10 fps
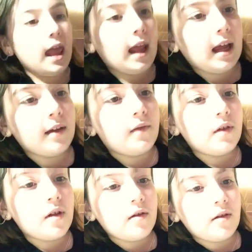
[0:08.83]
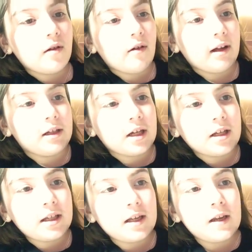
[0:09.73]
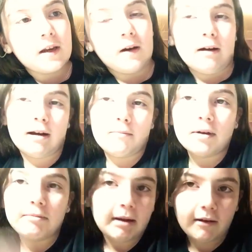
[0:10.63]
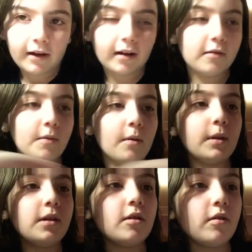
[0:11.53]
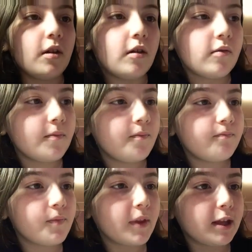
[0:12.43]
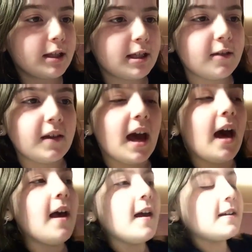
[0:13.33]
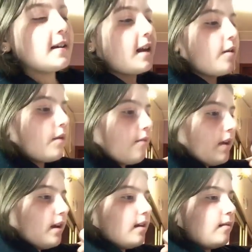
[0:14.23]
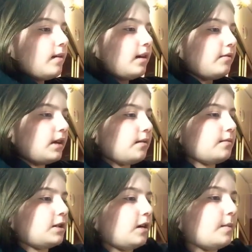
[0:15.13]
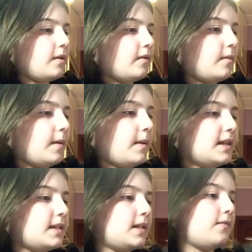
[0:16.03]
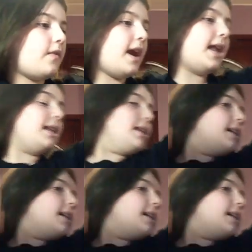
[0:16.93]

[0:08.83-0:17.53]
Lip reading: And if you don't know, I just started my period. You probably don't know. So yeah, today I went out shopping with my best friend,